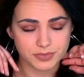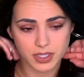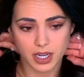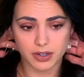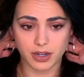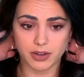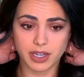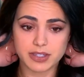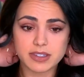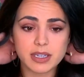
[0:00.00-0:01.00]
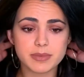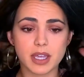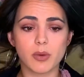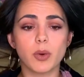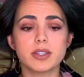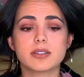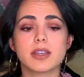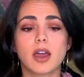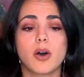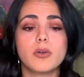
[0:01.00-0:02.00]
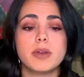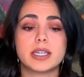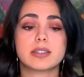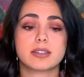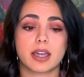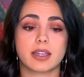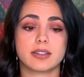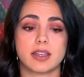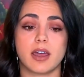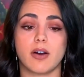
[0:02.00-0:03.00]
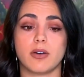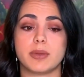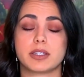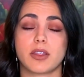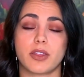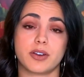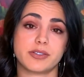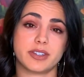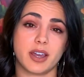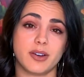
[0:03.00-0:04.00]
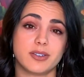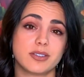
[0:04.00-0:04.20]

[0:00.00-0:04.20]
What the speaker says: I don't know. It seems like one sale makes a second sale, makes a third sale.